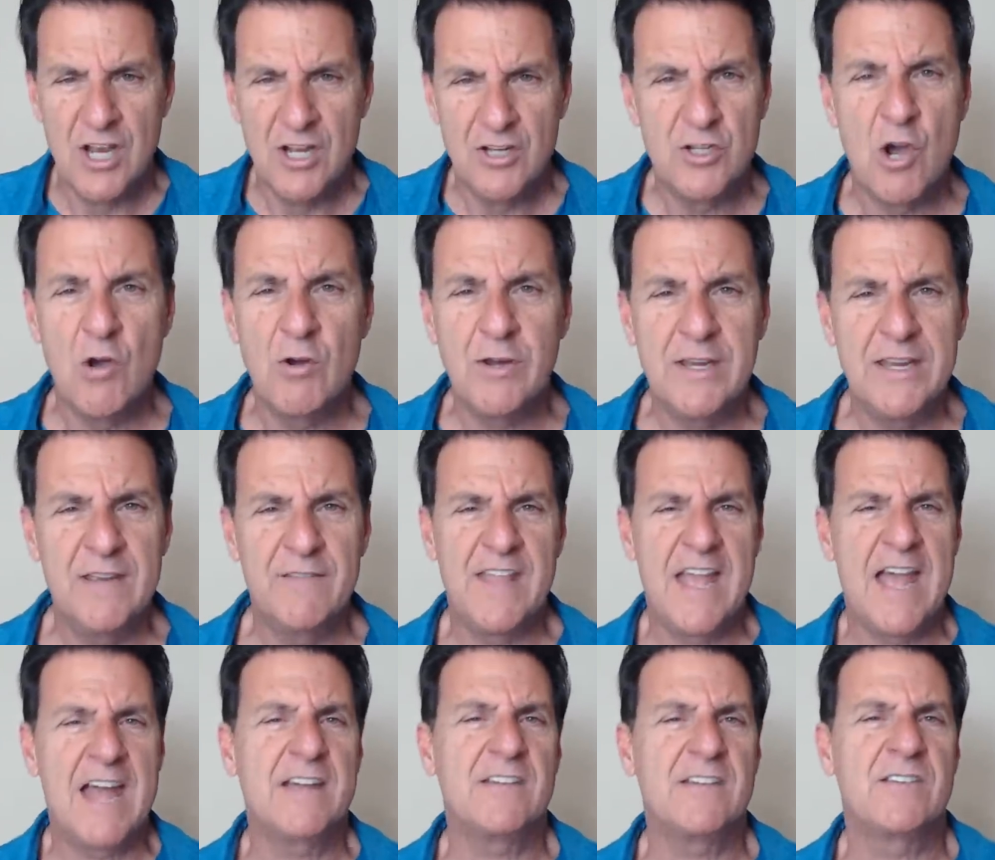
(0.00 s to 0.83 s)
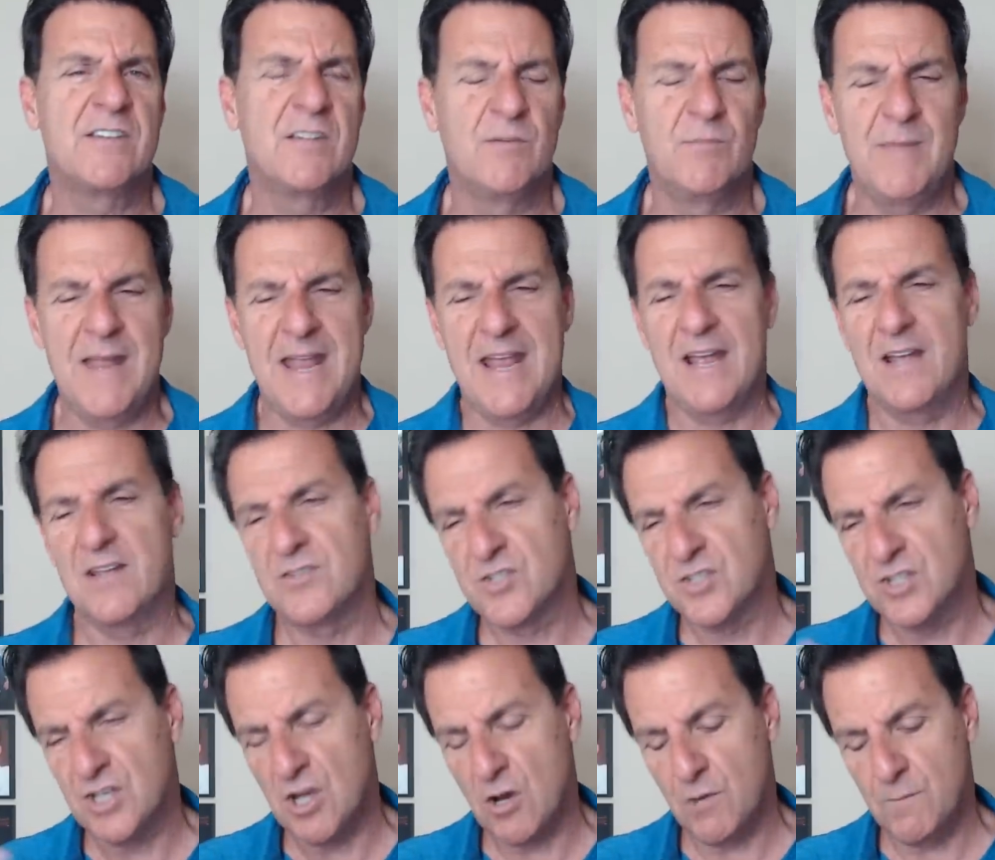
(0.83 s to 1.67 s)
Don't give that to a man.
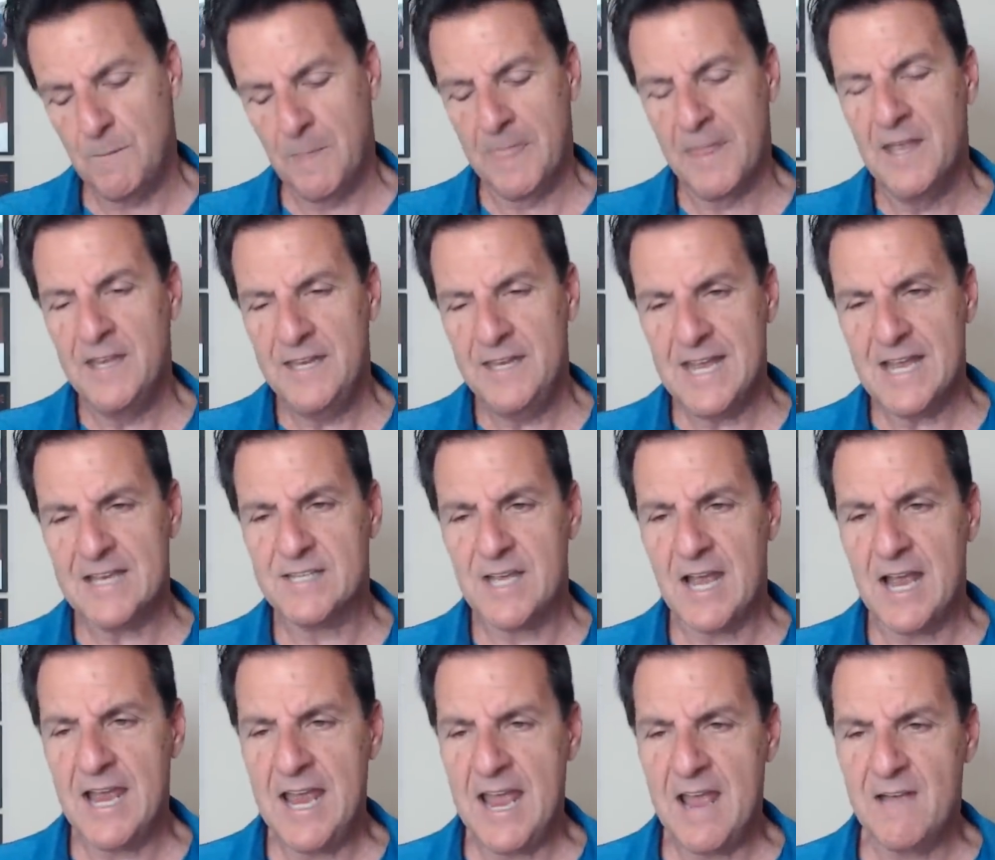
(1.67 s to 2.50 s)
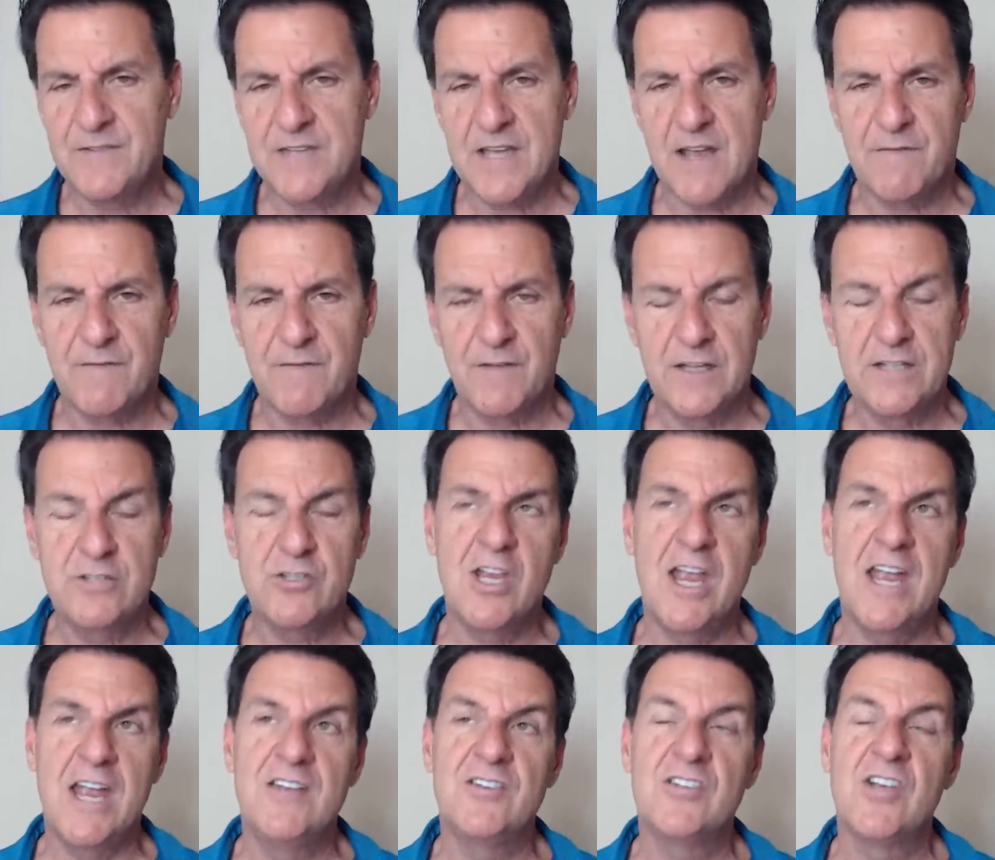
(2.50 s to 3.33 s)
So yes, I have definitely
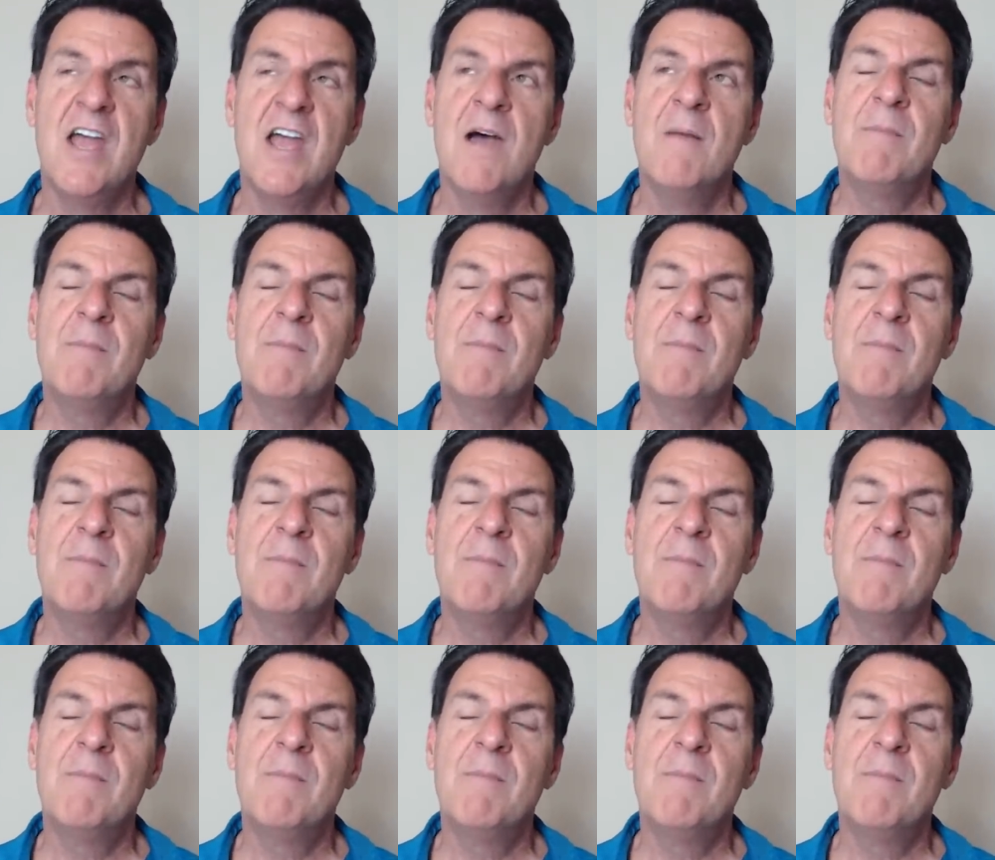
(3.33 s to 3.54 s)
changed.